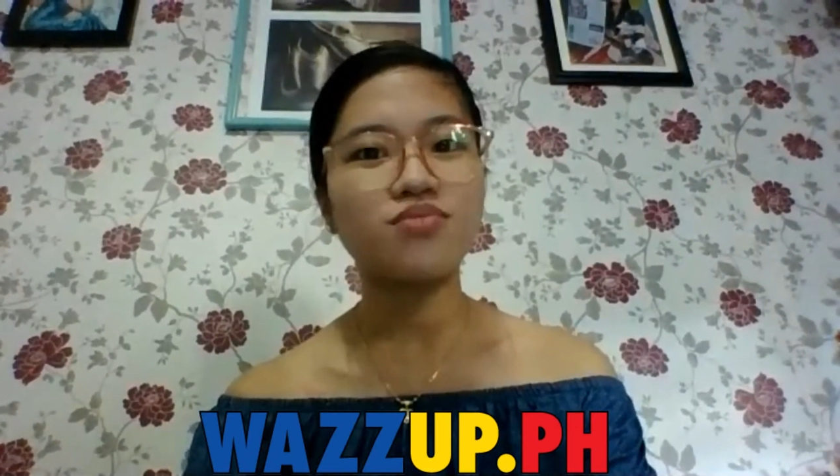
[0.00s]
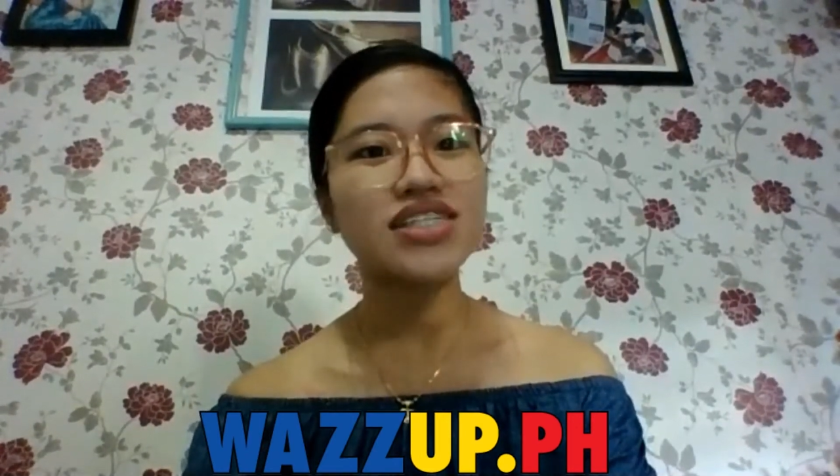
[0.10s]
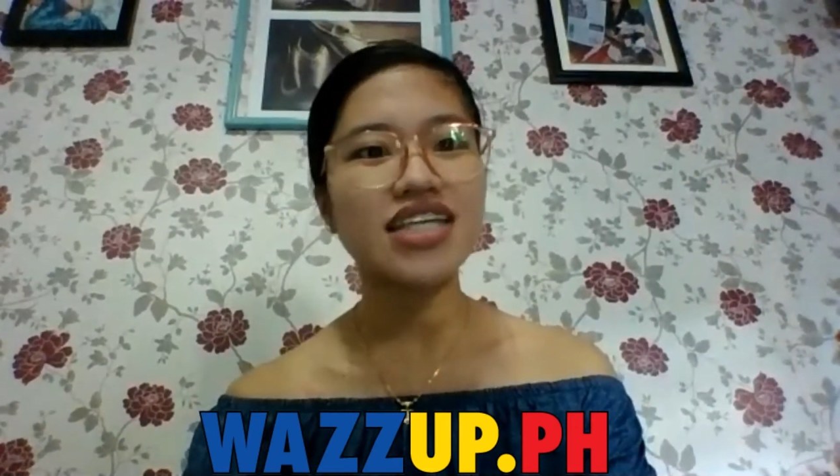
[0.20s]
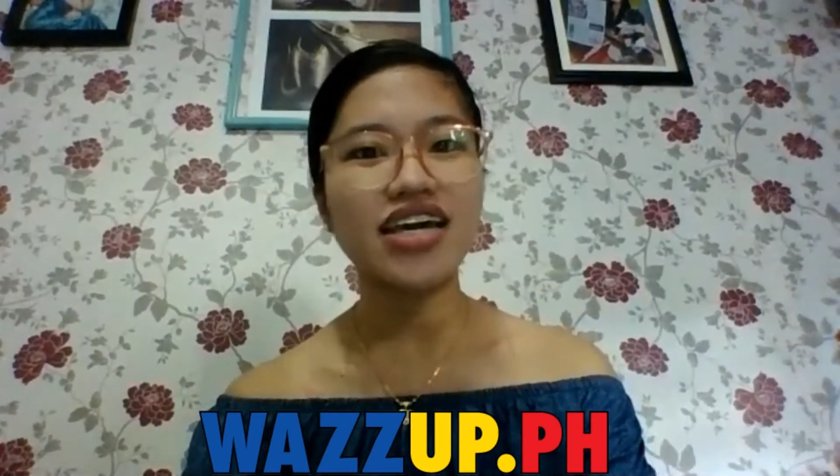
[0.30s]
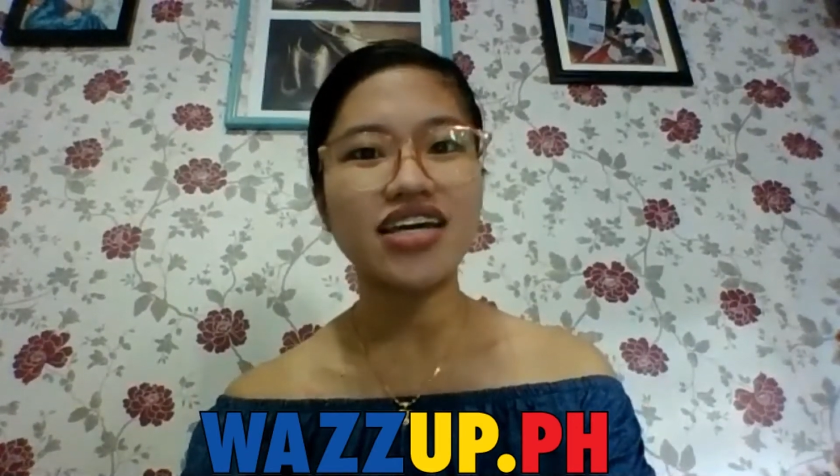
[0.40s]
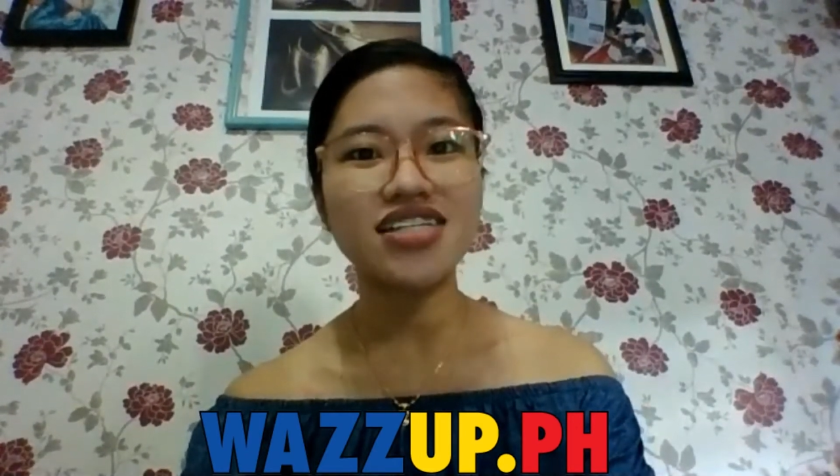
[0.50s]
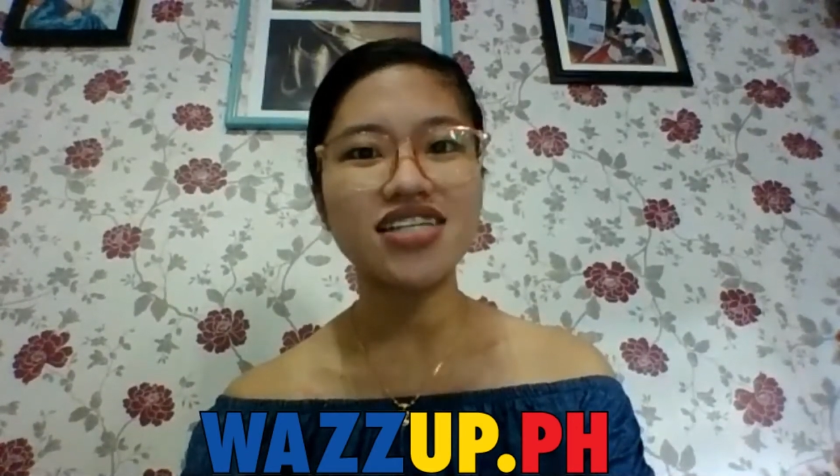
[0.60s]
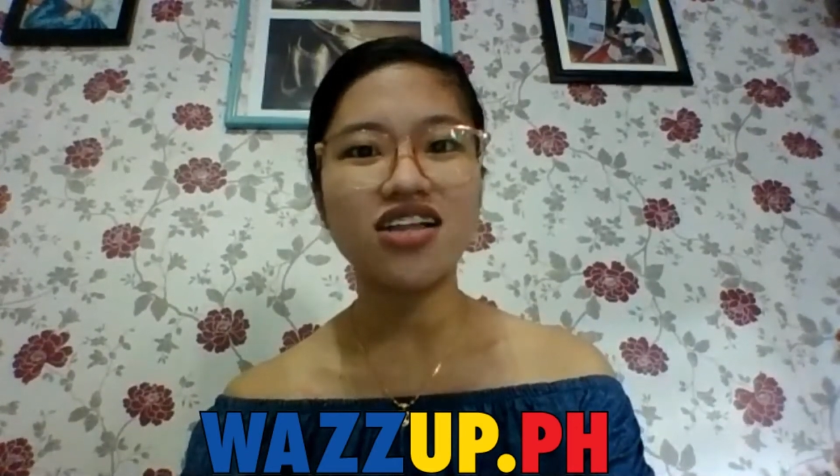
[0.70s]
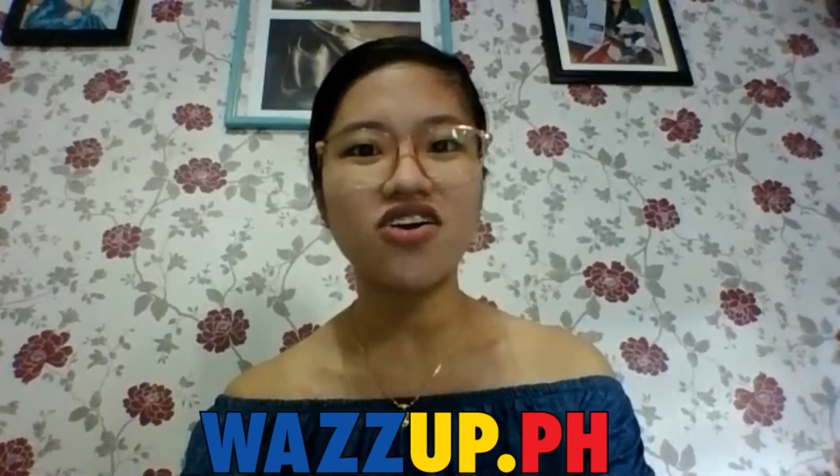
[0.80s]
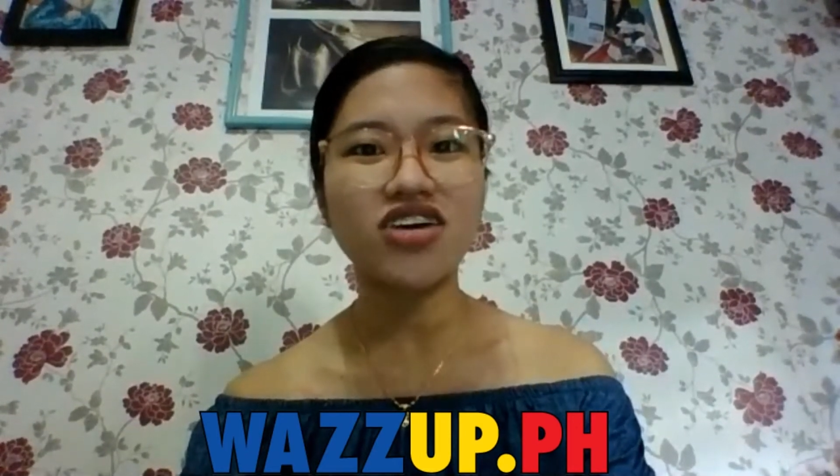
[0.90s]
Miss Lea
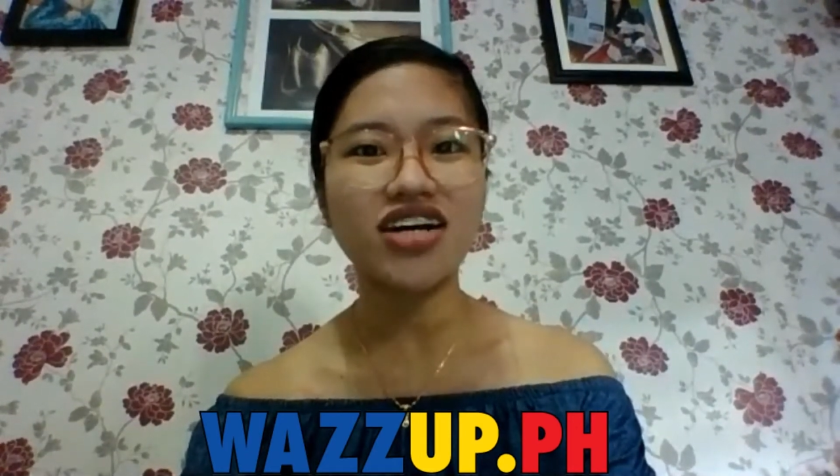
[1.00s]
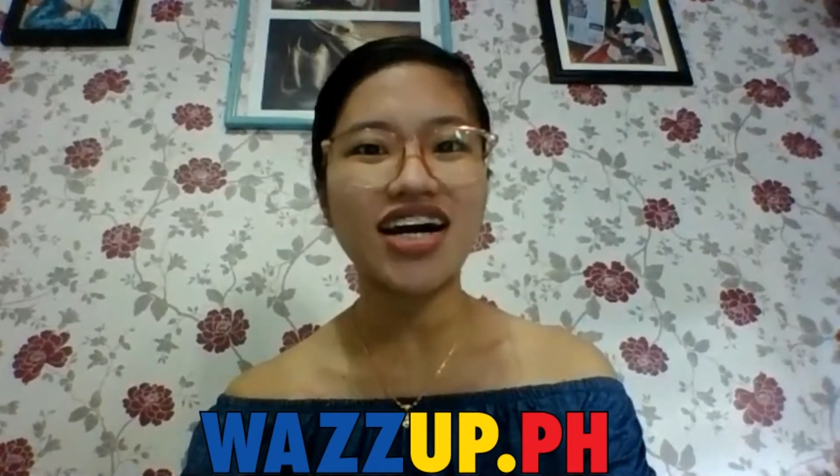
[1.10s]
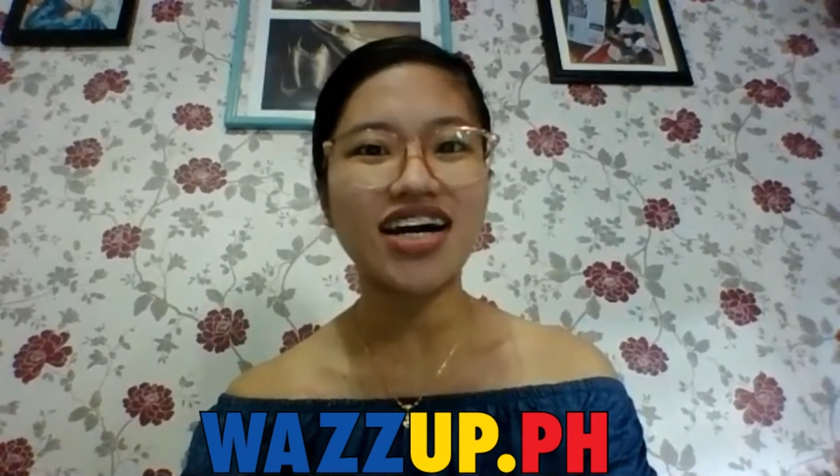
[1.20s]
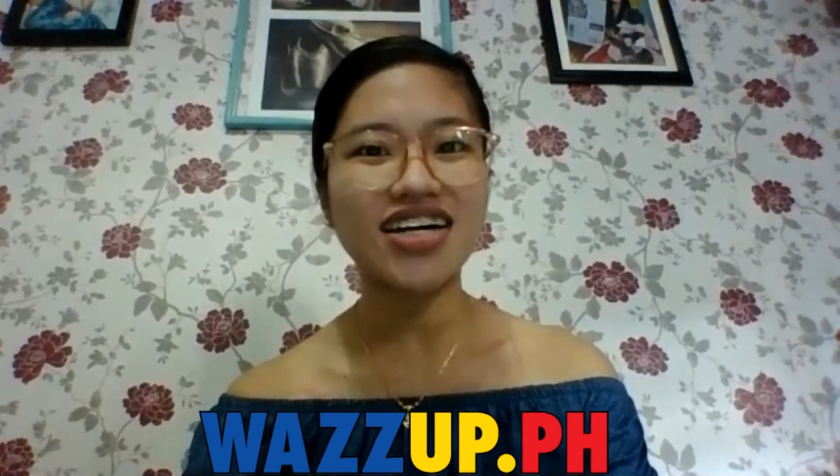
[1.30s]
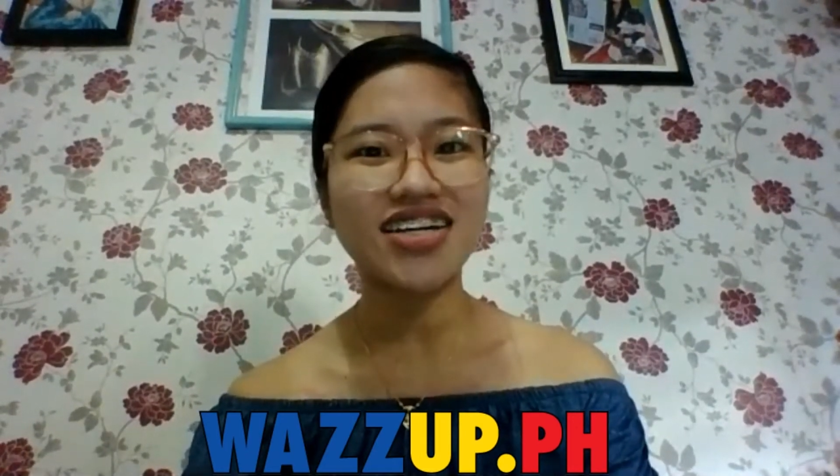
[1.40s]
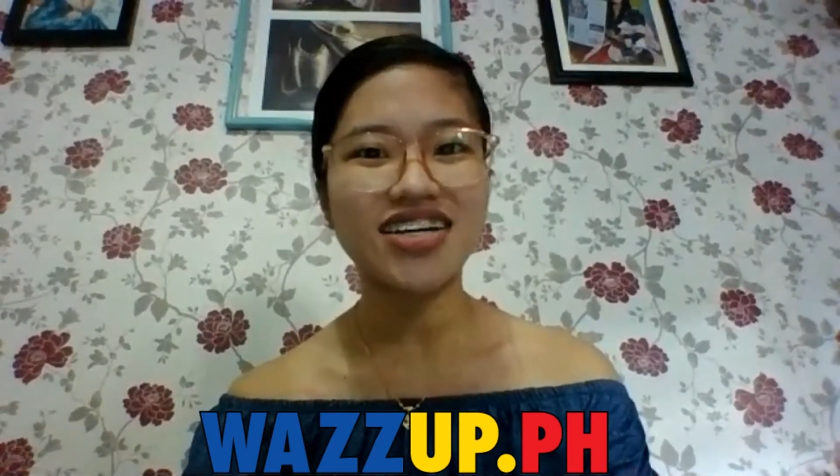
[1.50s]
Salonga?